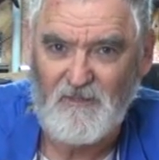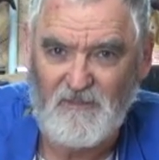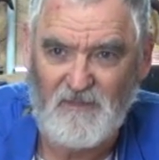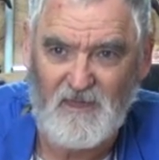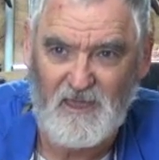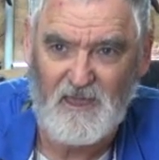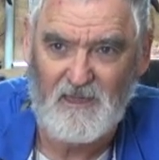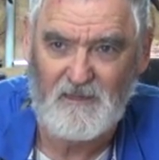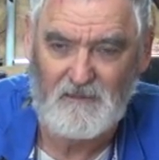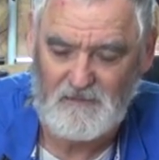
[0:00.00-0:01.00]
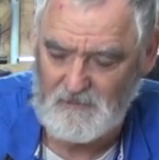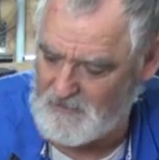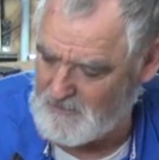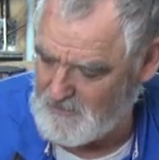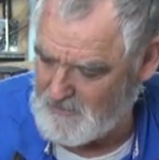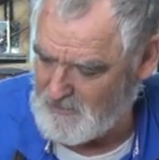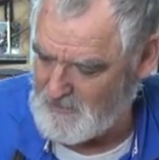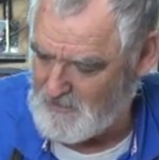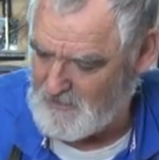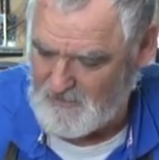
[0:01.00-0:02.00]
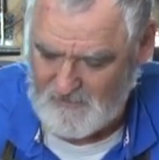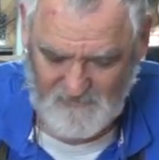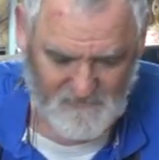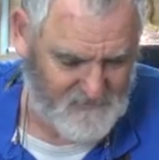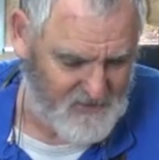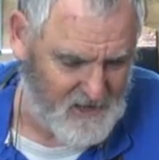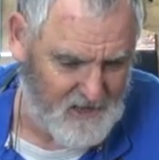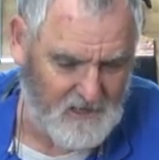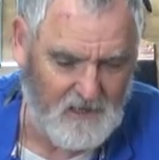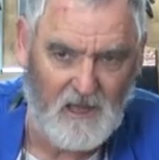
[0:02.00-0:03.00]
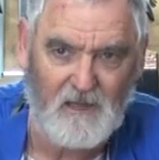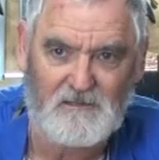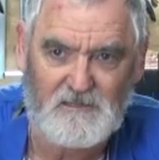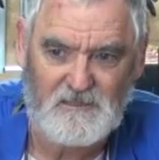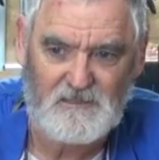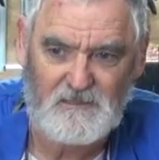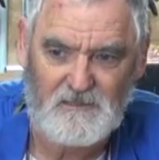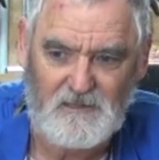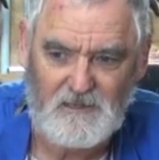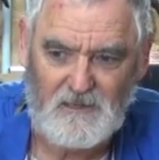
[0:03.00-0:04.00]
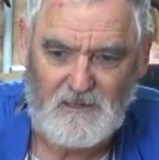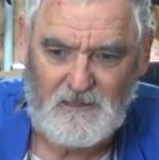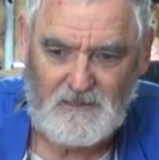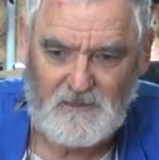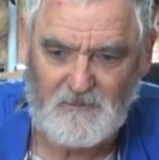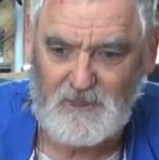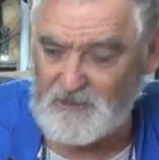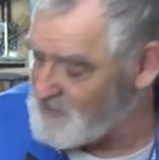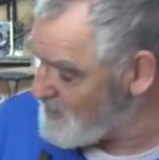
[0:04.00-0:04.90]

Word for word: they're fairly close to being the